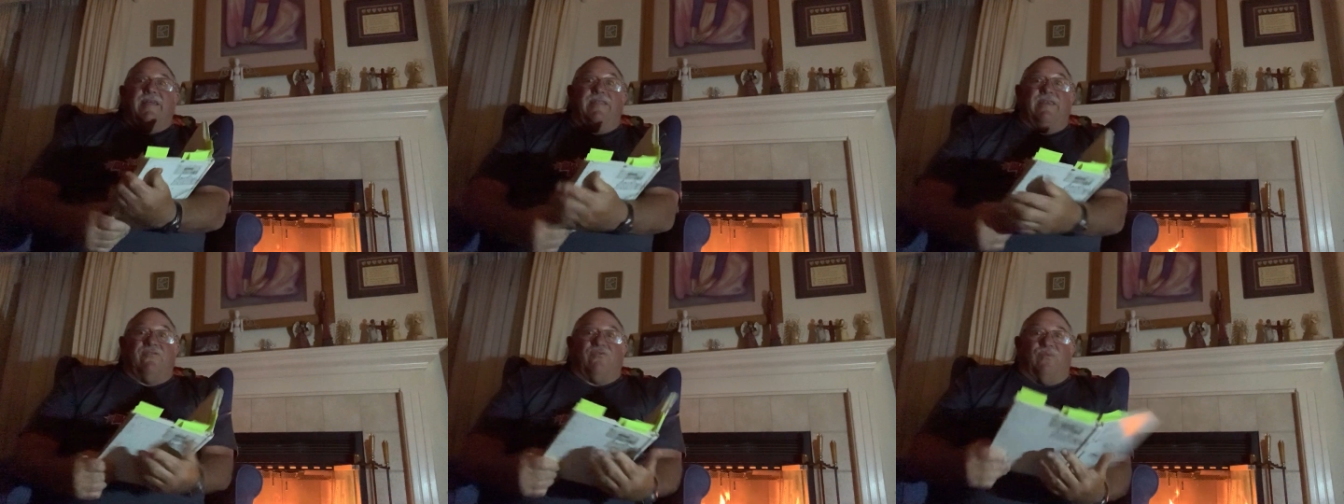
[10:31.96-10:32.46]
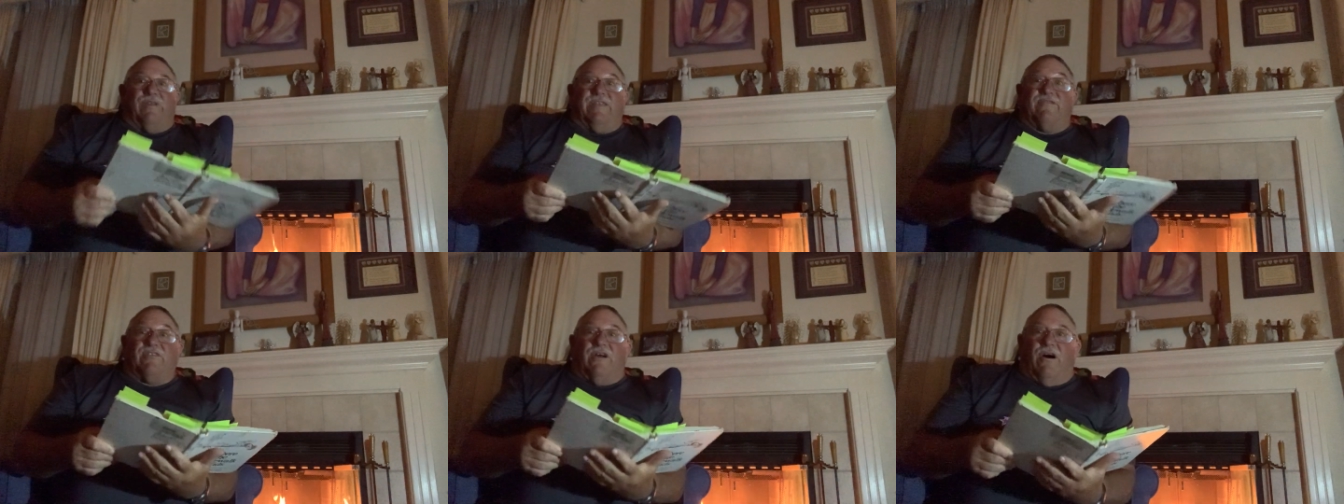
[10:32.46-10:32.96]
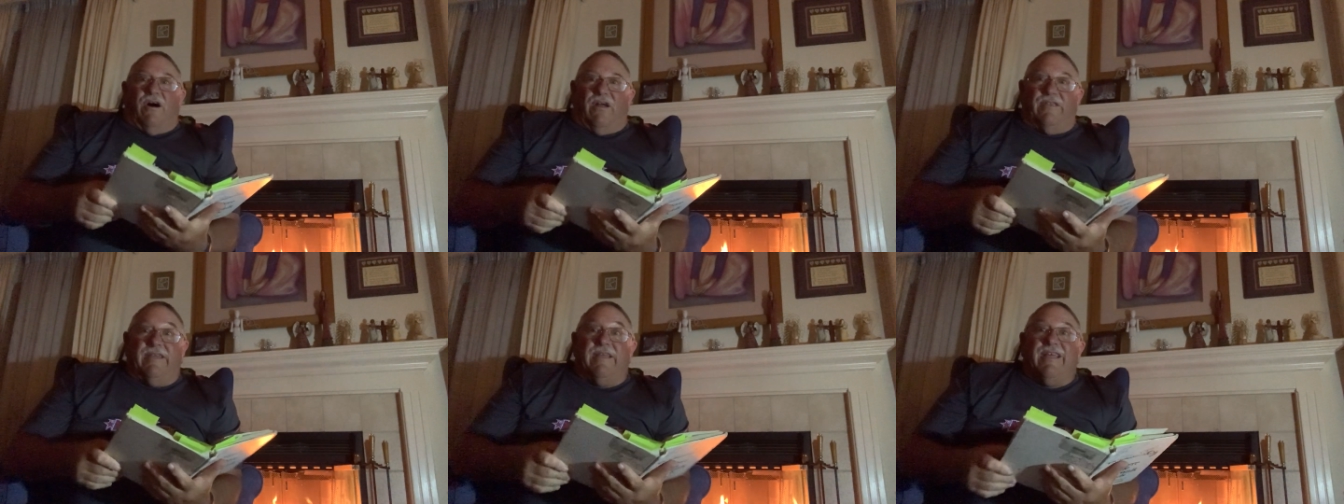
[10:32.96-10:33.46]
This one is
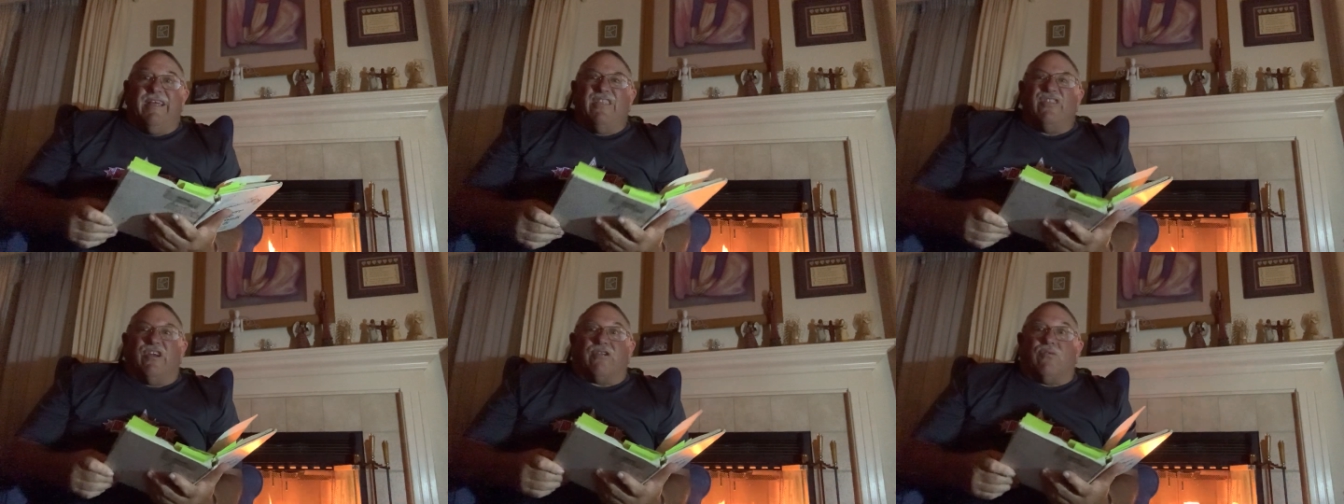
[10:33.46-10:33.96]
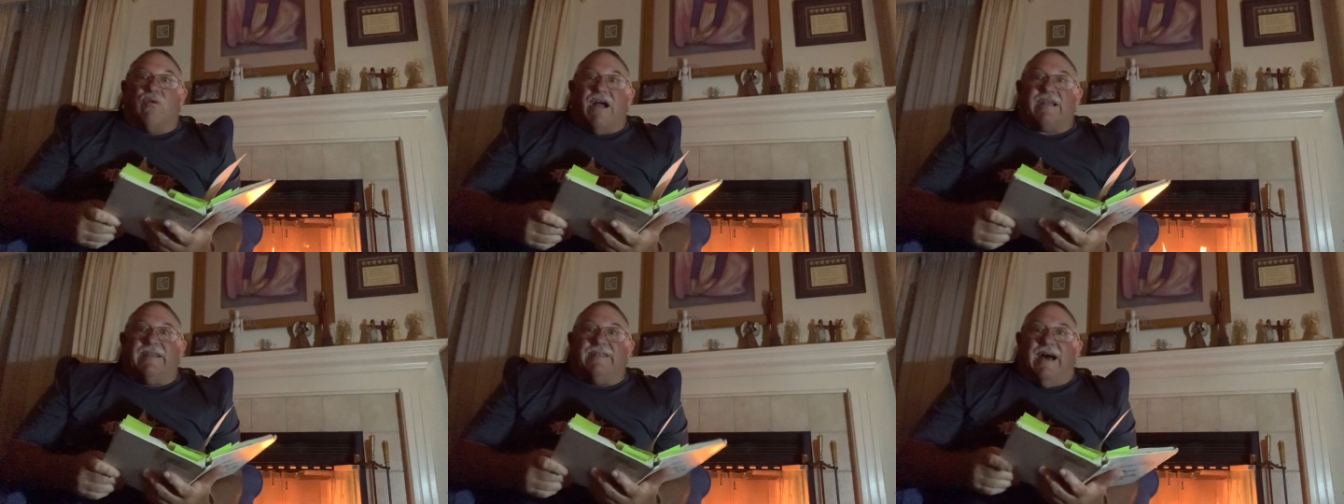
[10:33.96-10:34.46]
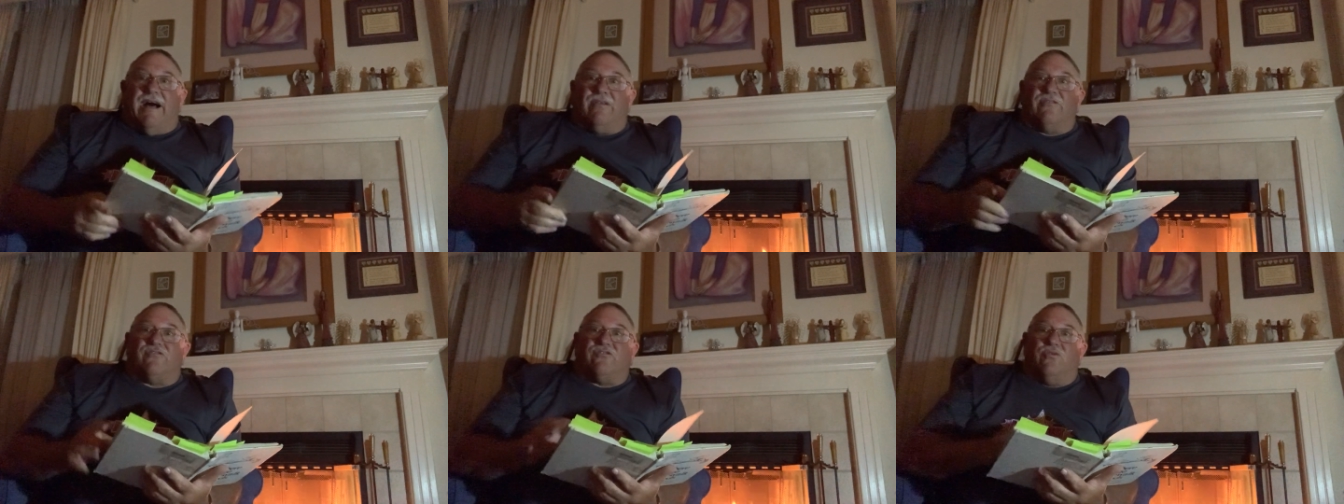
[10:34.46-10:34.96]
called The
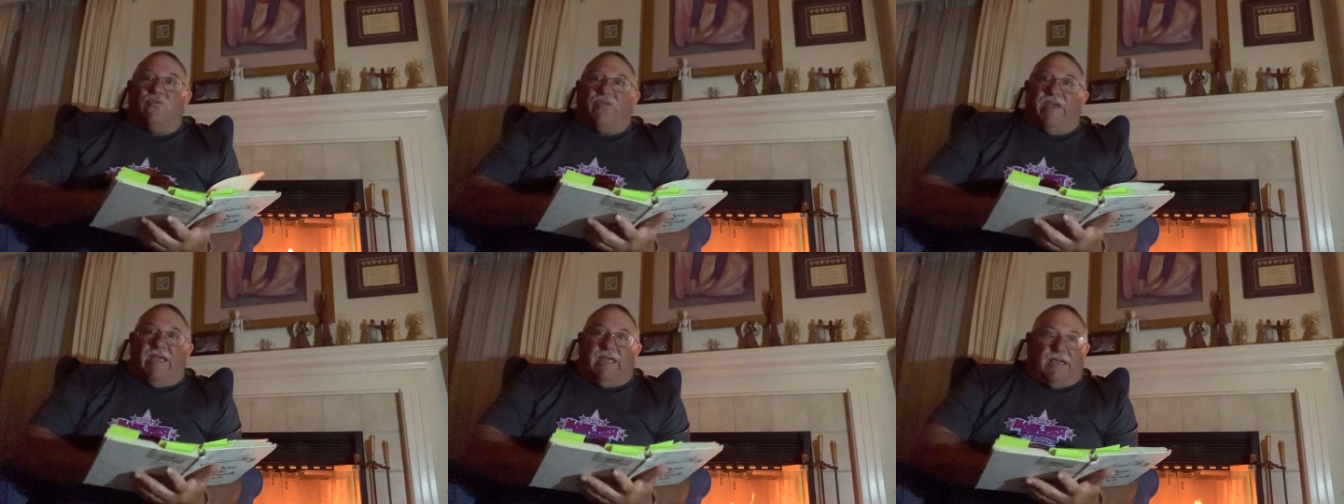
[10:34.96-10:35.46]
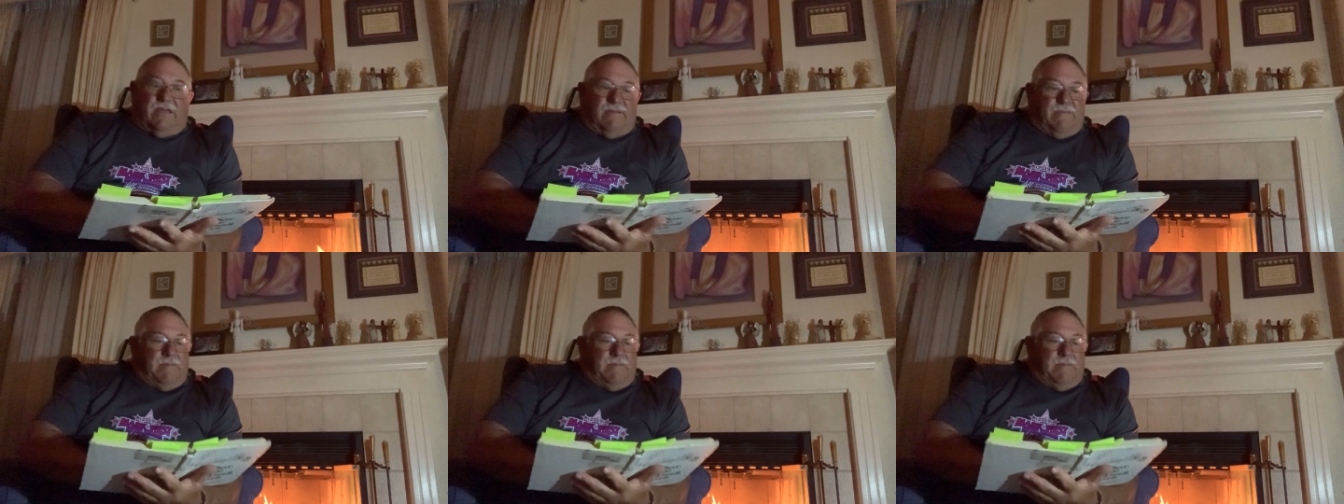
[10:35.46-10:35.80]
Crocodile's Toothache.